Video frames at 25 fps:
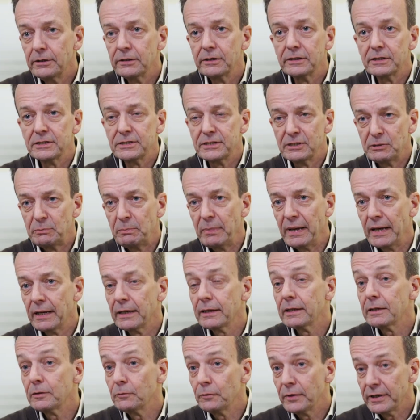are you going to sit
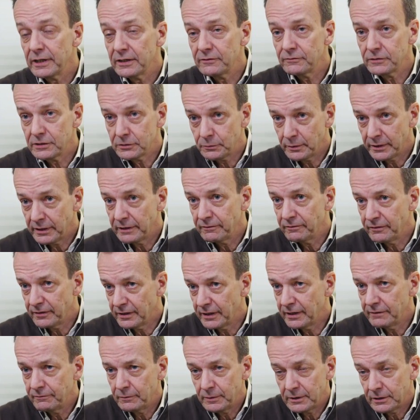back and wait for
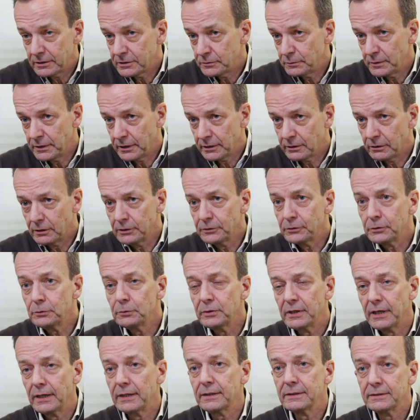25? Because we can all do
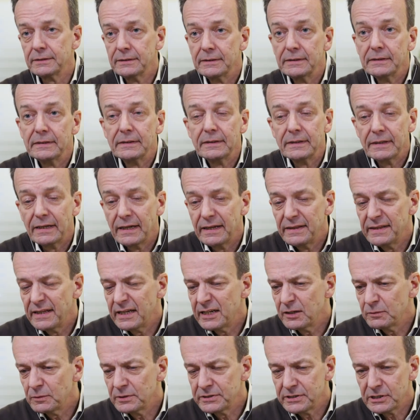that. And
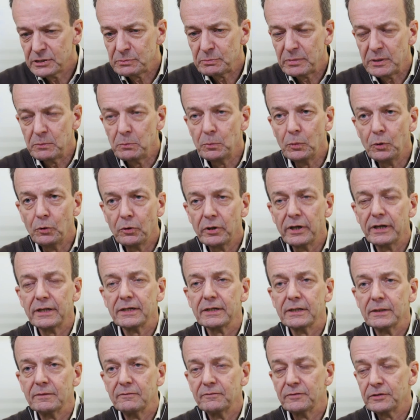then it will just be more
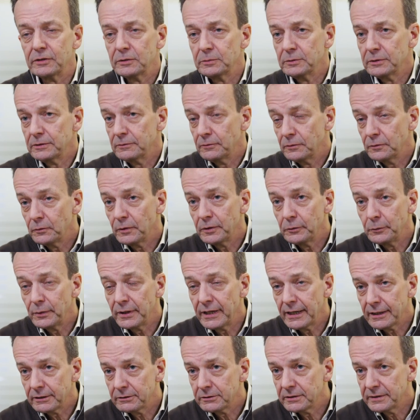uncomfortable when we
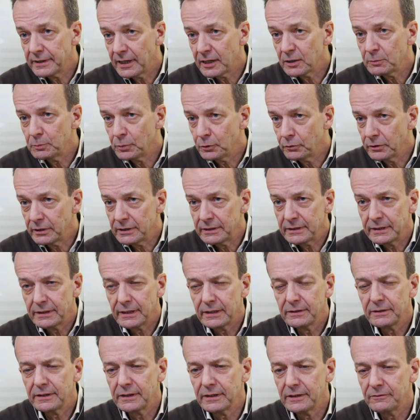get to that point. And
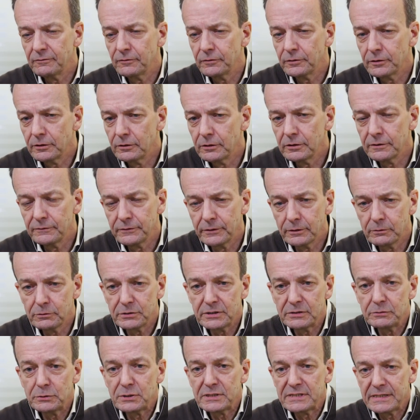I think for all of
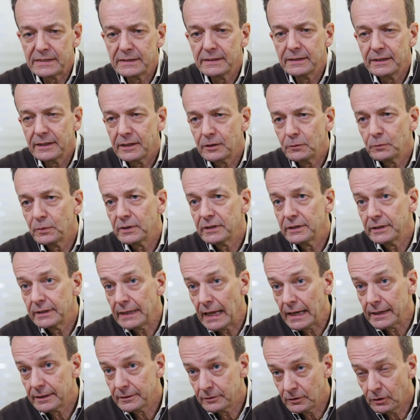those who sit there with
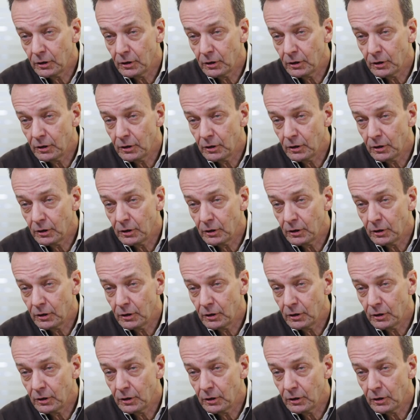that